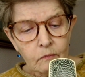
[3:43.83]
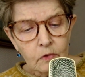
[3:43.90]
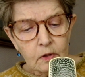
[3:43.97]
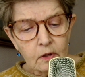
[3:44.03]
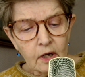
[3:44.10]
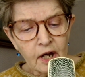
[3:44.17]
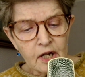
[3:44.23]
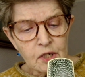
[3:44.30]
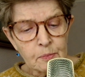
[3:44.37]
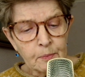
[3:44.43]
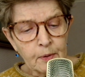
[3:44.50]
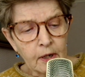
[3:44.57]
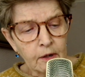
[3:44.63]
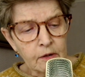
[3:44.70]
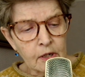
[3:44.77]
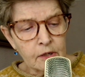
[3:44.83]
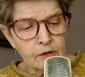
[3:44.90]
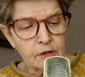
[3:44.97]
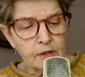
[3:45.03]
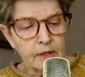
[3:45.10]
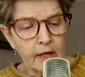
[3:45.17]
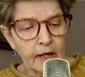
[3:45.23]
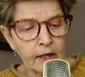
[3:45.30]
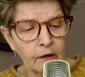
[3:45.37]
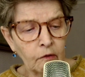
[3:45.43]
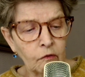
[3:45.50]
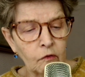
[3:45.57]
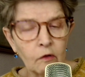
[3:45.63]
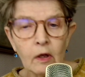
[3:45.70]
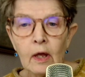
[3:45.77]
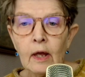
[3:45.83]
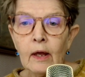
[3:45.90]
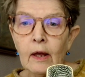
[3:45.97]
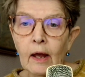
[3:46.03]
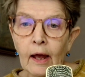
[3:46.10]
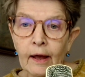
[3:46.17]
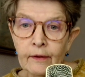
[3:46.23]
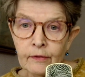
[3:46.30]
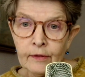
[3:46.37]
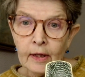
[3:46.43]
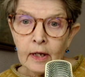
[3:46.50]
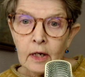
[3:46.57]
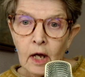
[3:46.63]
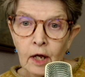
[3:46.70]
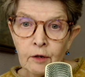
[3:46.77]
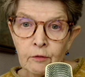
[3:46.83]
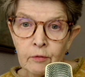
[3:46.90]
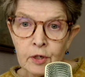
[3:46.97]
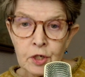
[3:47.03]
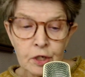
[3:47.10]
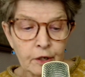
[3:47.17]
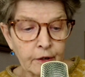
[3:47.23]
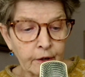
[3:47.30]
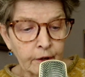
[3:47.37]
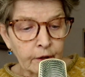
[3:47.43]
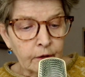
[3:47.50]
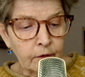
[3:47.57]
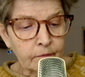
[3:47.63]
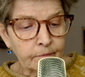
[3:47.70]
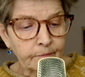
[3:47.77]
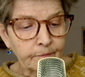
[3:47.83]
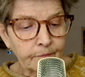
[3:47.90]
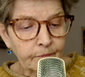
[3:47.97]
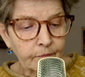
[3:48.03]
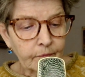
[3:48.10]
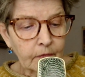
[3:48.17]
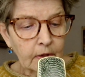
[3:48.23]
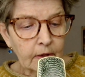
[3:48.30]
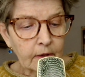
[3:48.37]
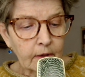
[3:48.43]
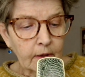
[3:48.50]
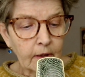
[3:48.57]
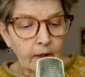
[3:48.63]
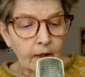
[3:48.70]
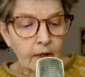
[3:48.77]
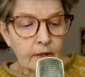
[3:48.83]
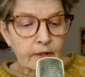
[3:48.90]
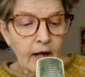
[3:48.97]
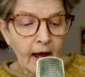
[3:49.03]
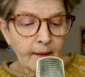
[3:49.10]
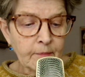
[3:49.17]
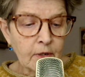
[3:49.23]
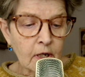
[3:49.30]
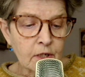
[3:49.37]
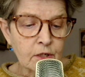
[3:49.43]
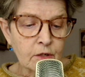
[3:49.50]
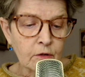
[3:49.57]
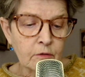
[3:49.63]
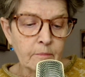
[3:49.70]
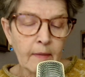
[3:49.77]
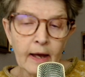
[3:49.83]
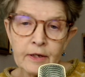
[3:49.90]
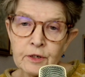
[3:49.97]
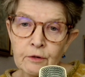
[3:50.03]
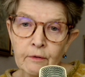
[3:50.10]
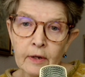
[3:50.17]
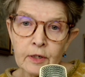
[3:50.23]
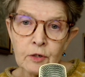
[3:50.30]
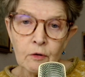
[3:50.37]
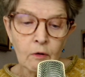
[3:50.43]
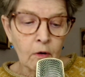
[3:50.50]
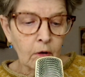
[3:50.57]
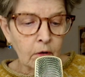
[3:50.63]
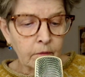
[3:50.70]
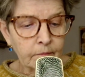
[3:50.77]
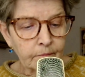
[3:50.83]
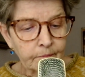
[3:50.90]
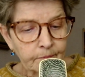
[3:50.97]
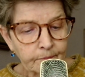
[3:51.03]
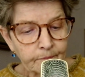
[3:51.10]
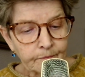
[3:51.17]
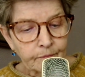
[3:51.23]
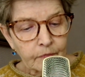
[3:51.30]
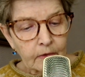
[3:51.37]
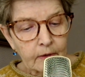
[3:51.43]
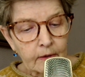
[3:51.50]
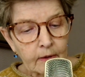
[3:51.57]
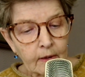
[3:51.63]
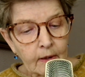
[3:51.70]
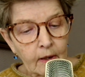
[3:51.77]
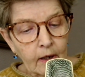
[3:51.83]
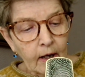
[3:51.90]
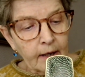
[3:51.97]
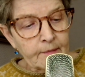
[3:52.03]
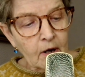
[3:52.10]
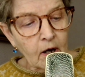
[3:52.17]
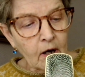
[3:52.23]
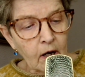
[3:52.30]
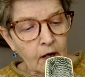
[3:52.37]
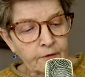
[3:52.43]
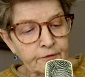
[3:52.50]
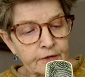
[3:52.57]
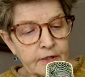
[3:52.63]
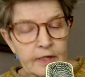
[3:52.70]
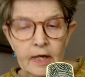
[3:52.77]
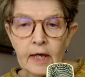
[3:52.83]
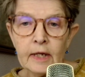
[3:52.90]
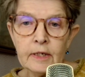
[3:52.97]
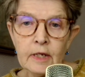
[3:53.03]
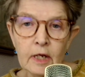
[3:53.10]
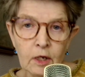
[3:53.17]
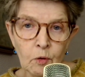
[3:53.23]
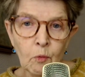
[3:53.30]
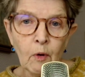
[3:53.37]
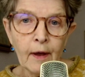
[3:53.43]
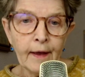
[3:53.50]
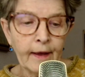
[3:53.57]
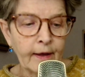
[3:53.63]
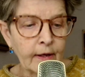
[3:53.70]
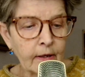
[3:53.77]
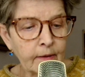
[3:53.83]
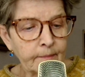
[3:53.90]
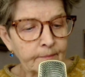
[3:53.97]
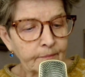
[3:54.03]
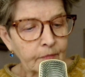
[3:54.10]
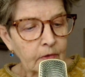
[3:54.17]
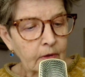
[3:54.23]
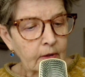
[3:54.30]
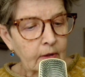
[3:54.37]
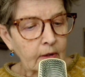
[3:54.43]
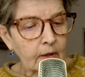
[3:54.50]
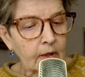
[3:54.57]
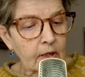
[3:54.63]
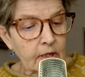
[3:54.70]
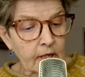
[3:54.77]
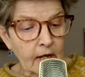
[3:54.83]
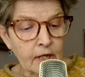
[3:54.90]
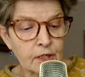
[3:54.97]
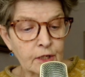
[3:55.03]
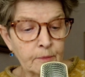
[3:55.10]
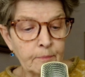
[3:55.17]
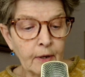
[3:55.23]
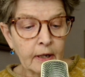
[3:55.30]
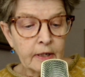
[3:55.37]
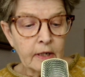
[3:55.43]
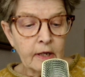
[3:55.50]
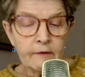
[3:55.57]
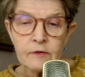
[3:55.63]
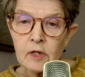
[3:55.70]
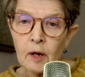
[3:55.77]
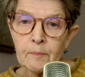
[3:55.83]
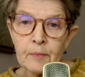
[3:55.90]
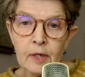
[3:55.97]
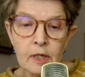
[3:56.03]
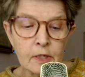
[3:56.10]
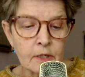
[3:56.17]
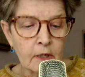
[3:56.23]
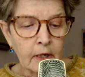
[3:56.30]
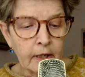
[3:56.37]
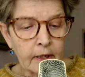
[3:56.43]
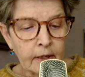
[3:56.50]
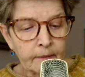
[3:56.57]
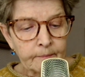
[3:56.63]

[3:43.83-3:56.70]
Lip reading: I experience things and then I return. Time does not matter at all. I'm half dead in a way. Yes, the body gives up easily.